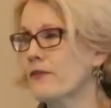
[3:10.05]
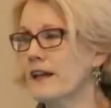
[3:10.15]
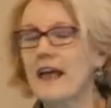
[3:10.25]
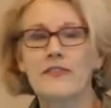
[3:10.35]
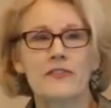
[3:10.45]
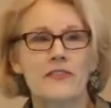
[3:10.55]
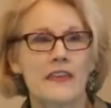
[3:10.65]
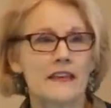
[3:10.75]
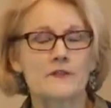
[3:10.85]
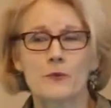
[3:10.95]
that I
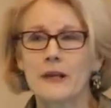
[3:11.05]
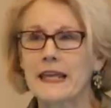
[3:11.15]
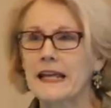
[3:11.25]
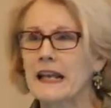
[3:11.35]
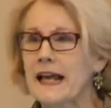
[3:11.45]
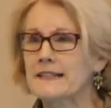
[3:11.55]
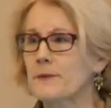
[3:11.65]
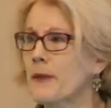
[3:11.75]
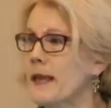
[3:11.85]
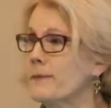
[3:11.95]
think is really a
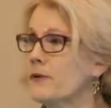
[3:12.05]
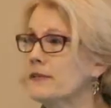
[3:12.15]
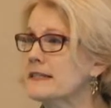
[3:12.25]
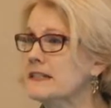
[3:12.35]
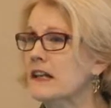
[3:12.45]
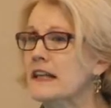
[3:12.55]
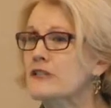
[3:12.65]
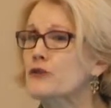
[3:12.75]
classic paper and still has